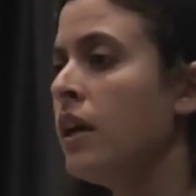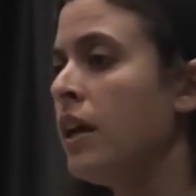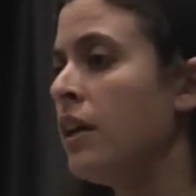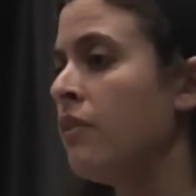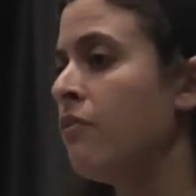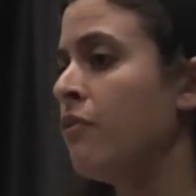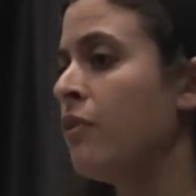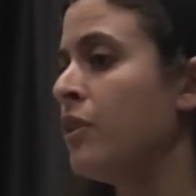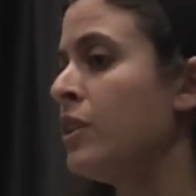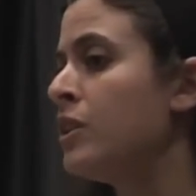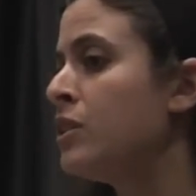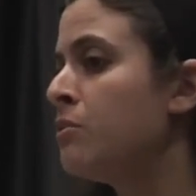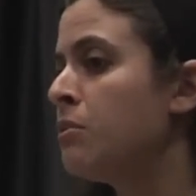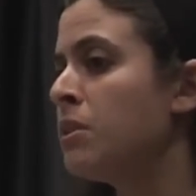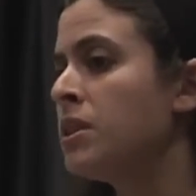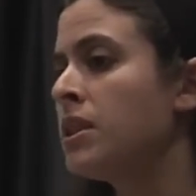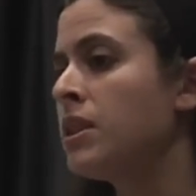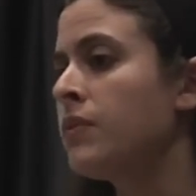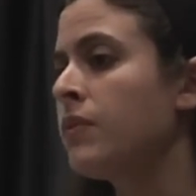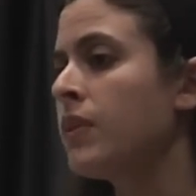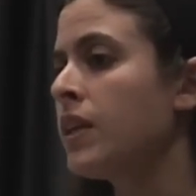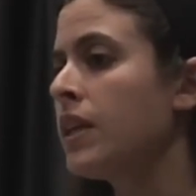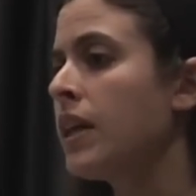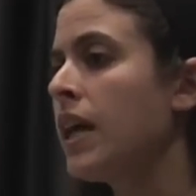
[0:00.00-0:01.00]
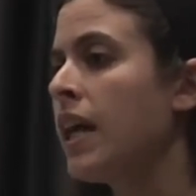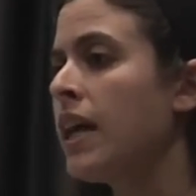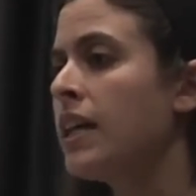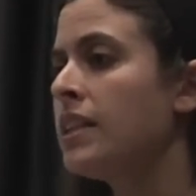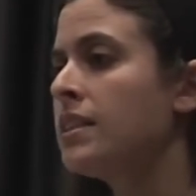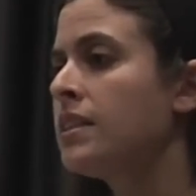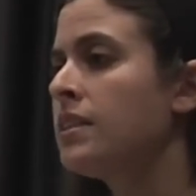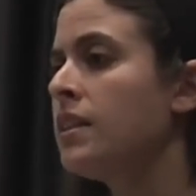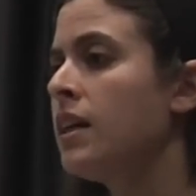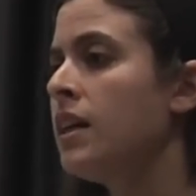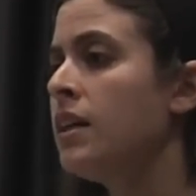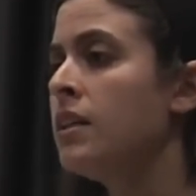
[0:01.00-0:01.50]
every specific
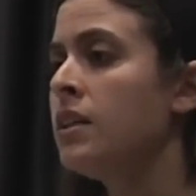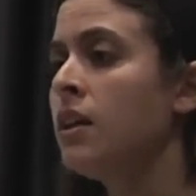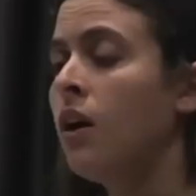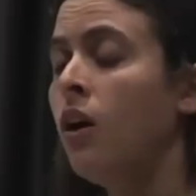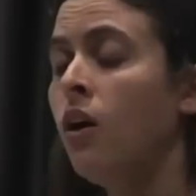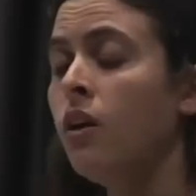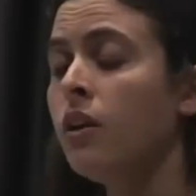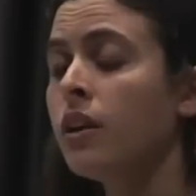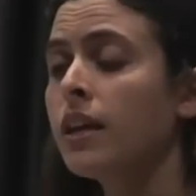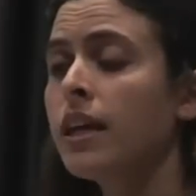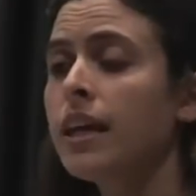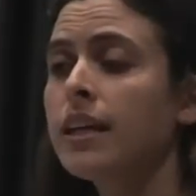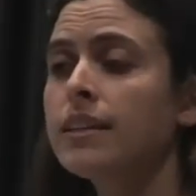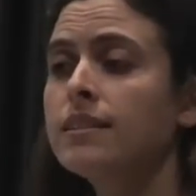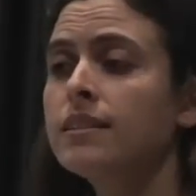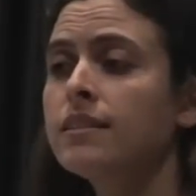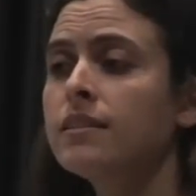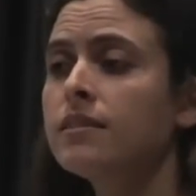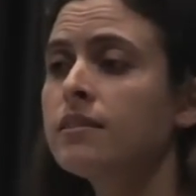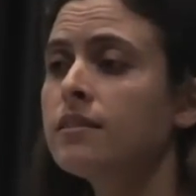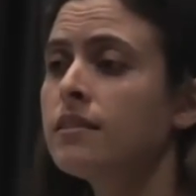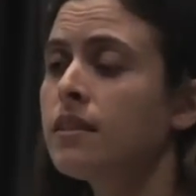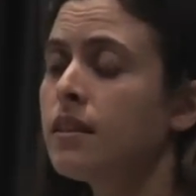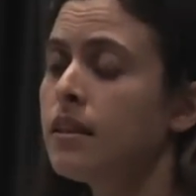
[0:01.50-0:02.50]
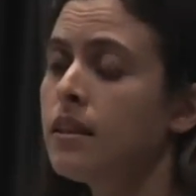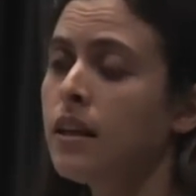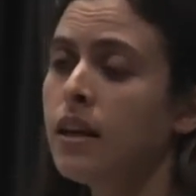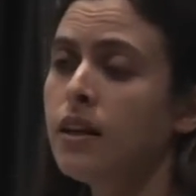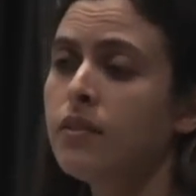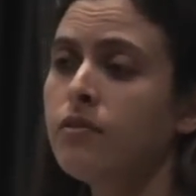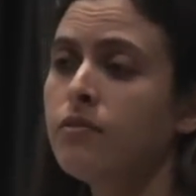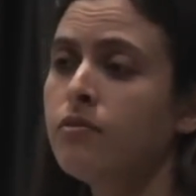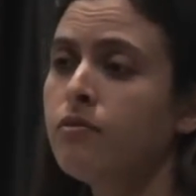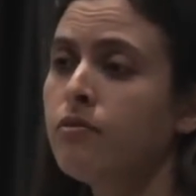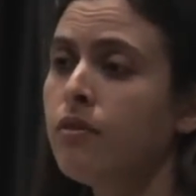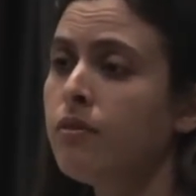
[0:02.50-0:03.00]
case. All the cases that
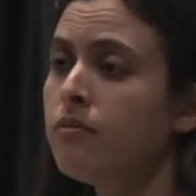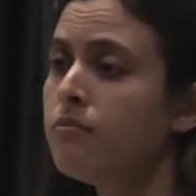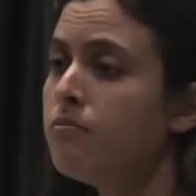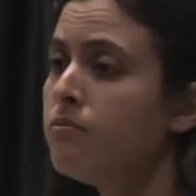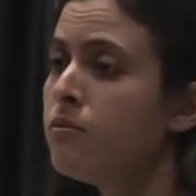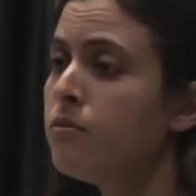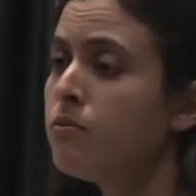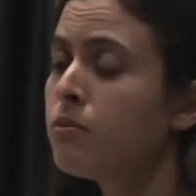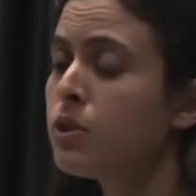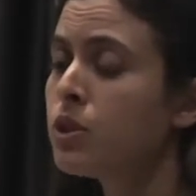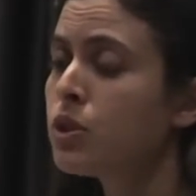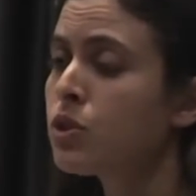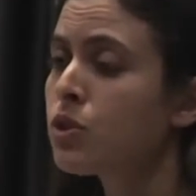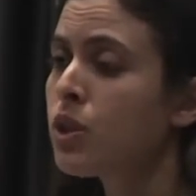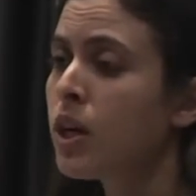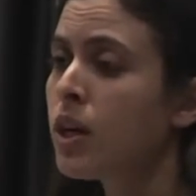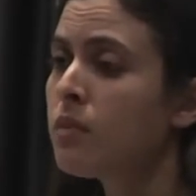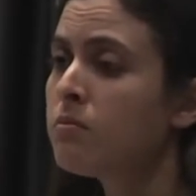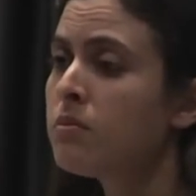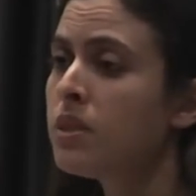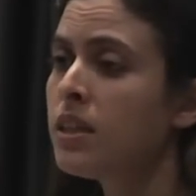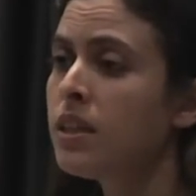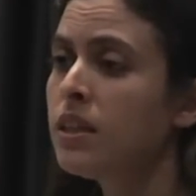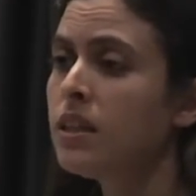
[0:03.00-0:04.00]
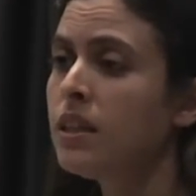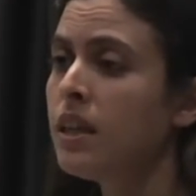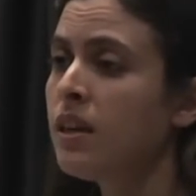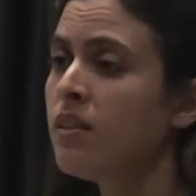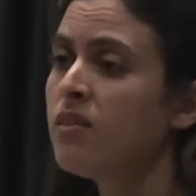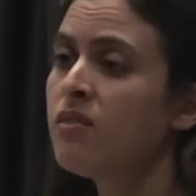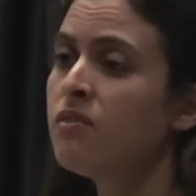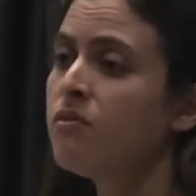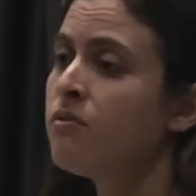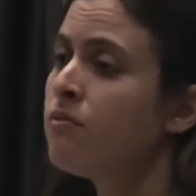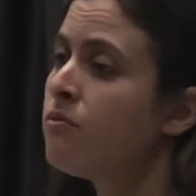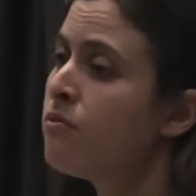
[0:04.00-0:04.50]
I've prescribed it
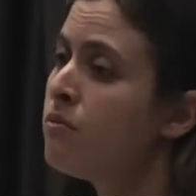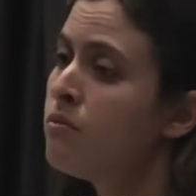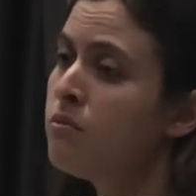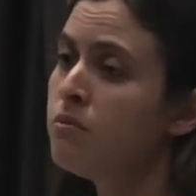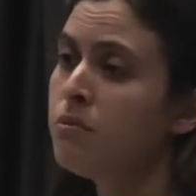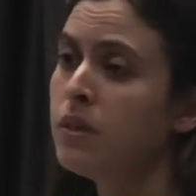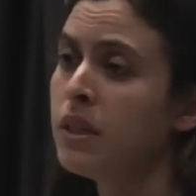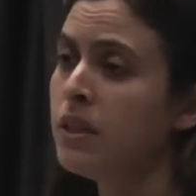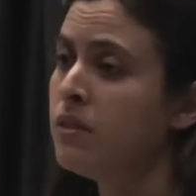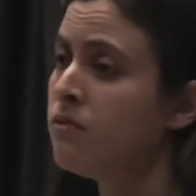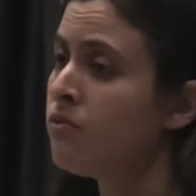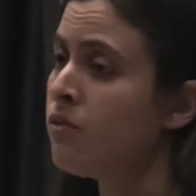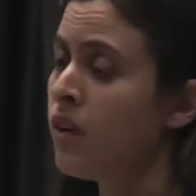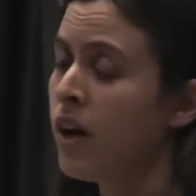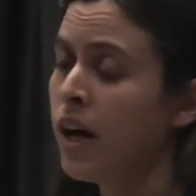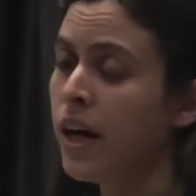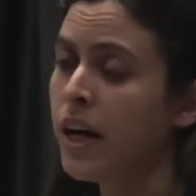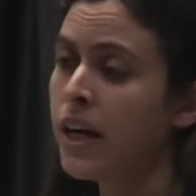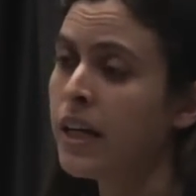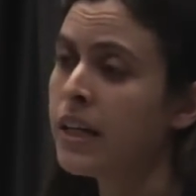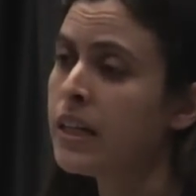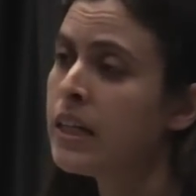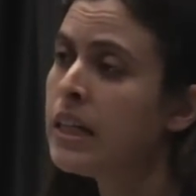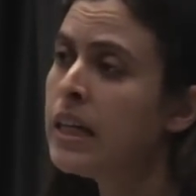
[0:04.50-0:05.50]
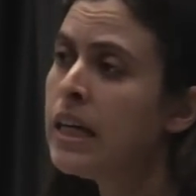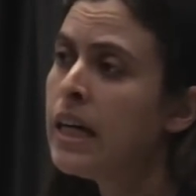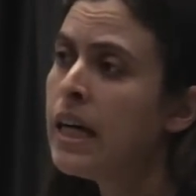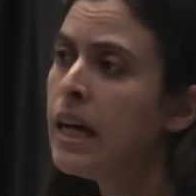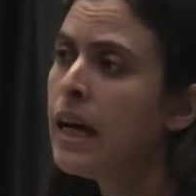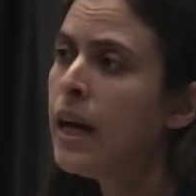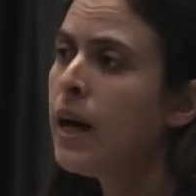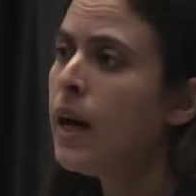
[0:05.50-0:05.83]
have been fine.